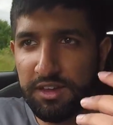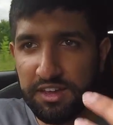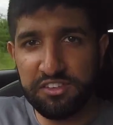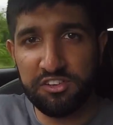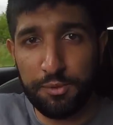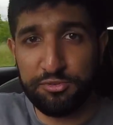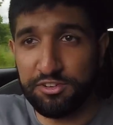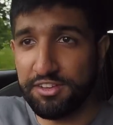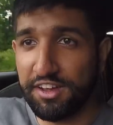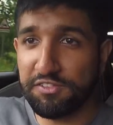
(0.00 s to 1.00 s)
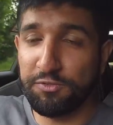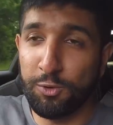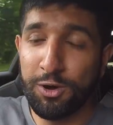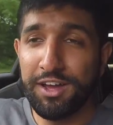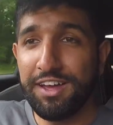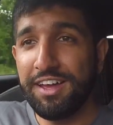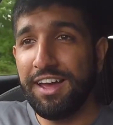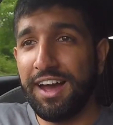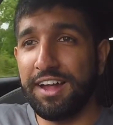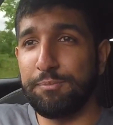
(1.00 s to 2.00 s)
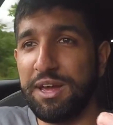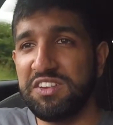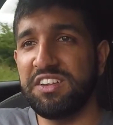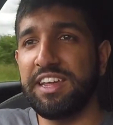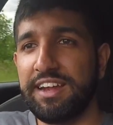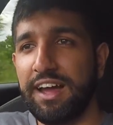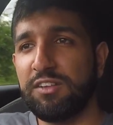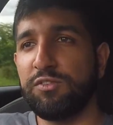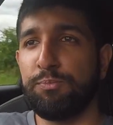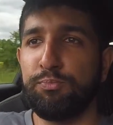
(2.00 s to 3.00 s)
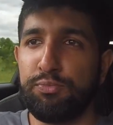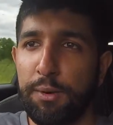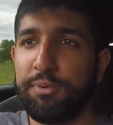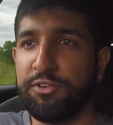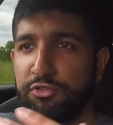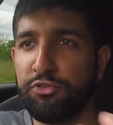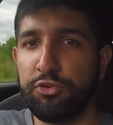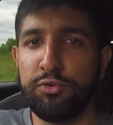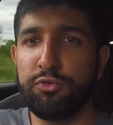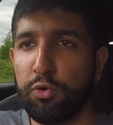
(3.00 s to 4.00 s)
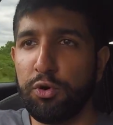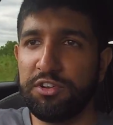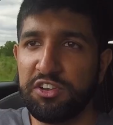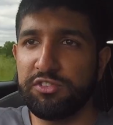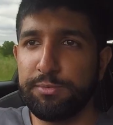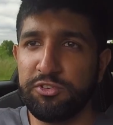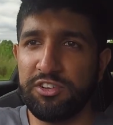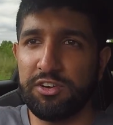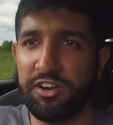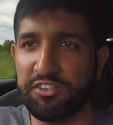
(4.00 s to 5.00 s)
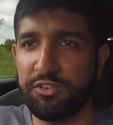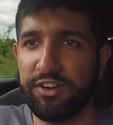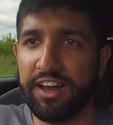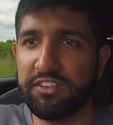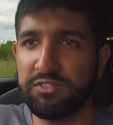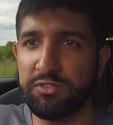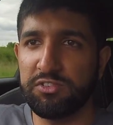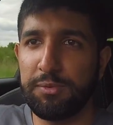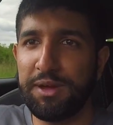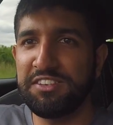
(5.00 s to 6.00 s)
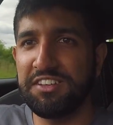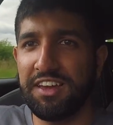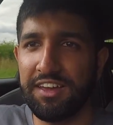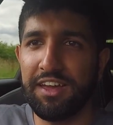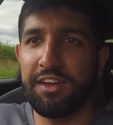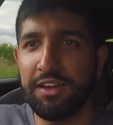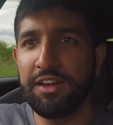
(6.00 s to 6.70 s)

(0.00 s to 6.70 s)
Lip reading: is an option on the S4, and basically allows for proper true torque distribution across the rear axle, so you basically can get